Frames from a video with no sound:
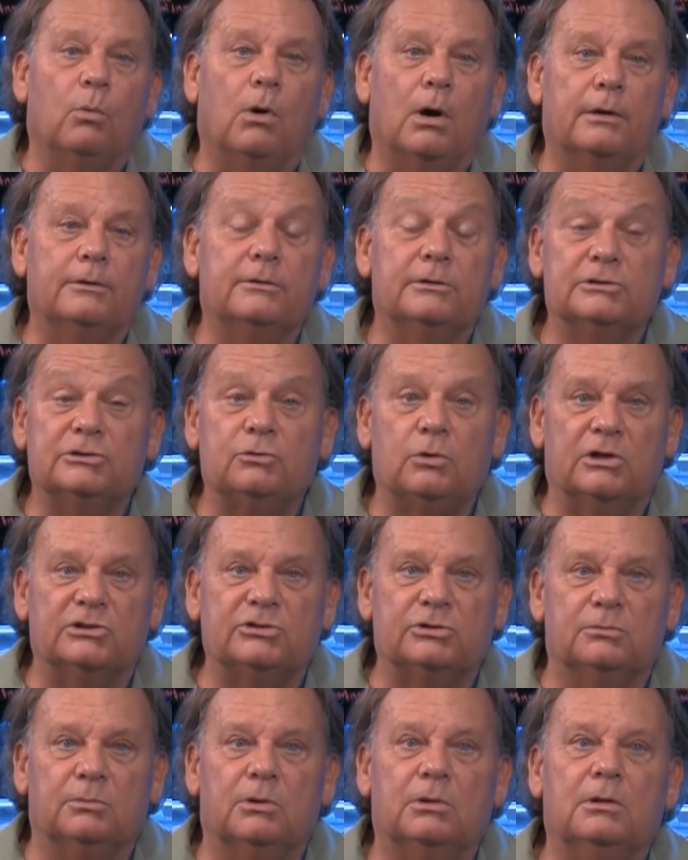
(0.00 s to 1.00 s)
water is
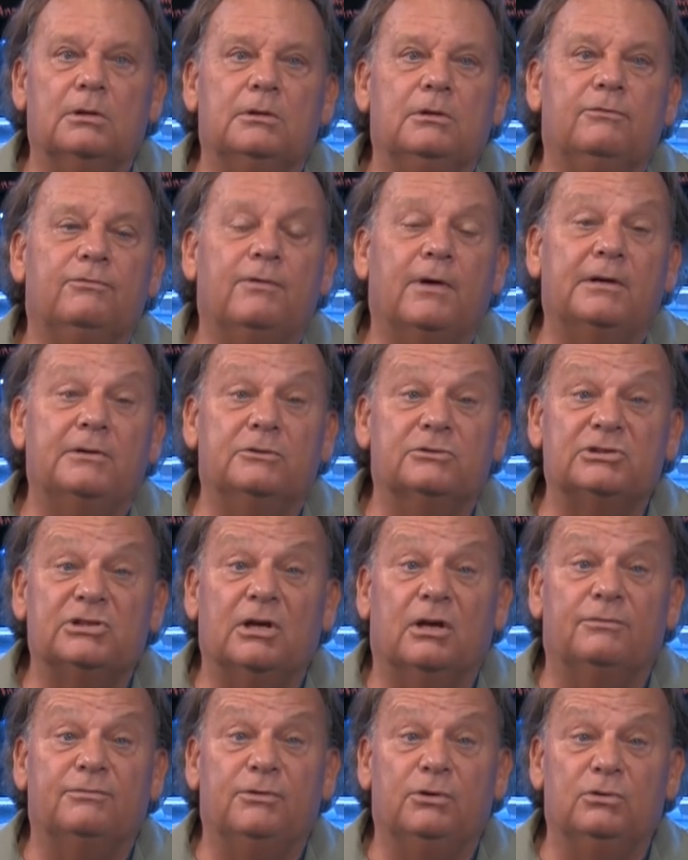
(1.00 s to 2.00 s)
questionable and you find
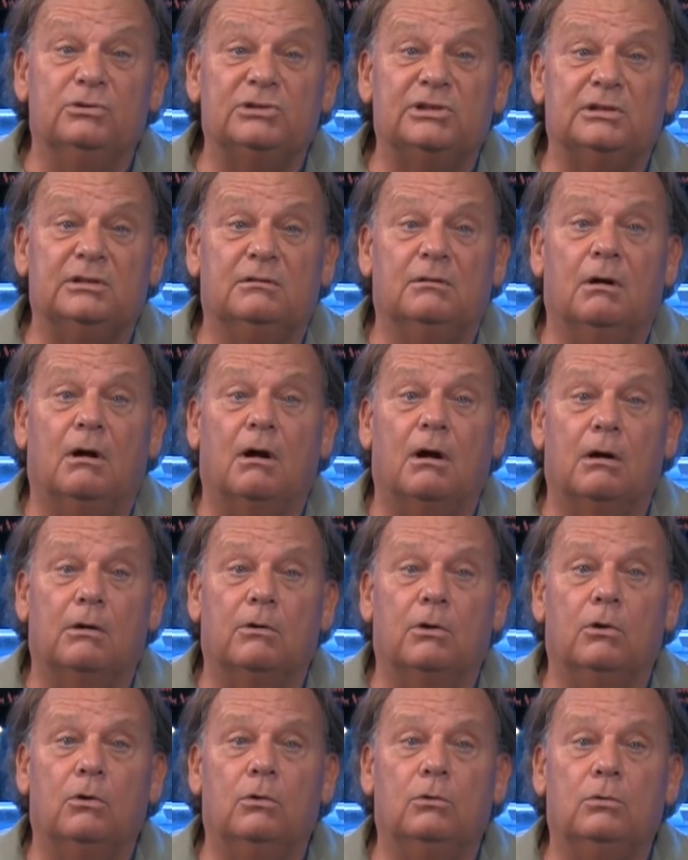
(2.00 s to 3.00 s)
yourself using
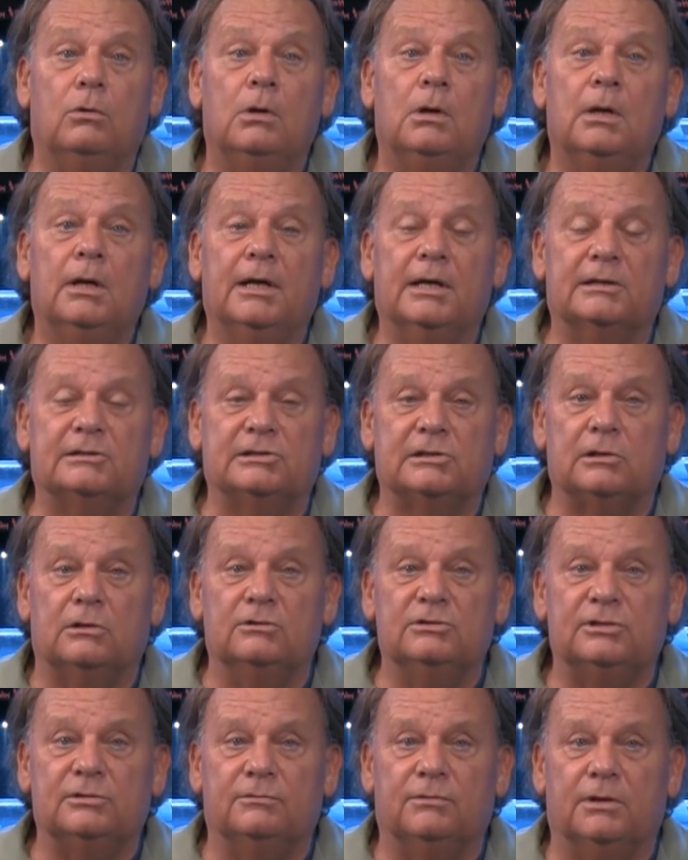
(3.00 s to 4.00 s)
RO
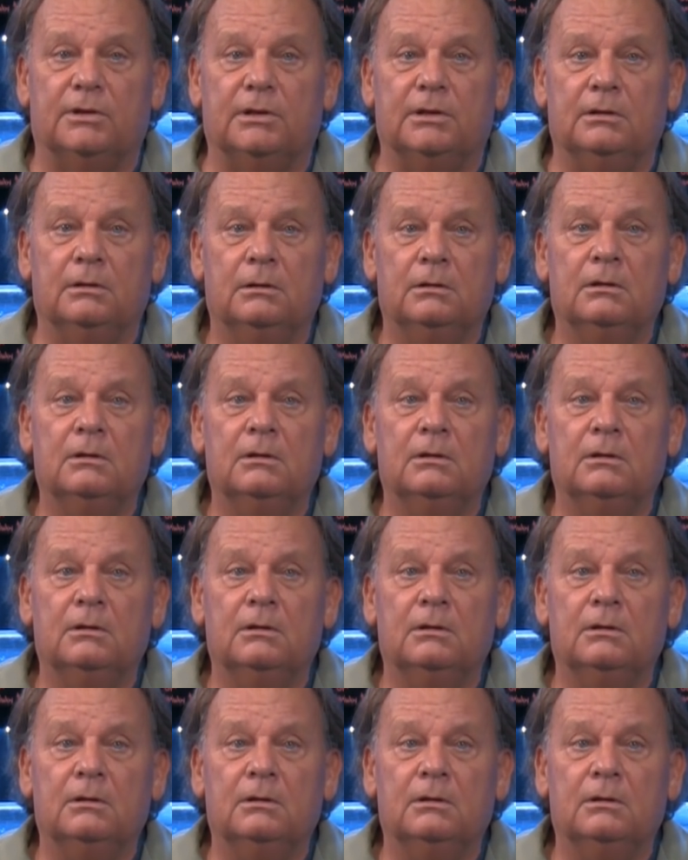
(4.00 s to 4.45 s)
exclusively,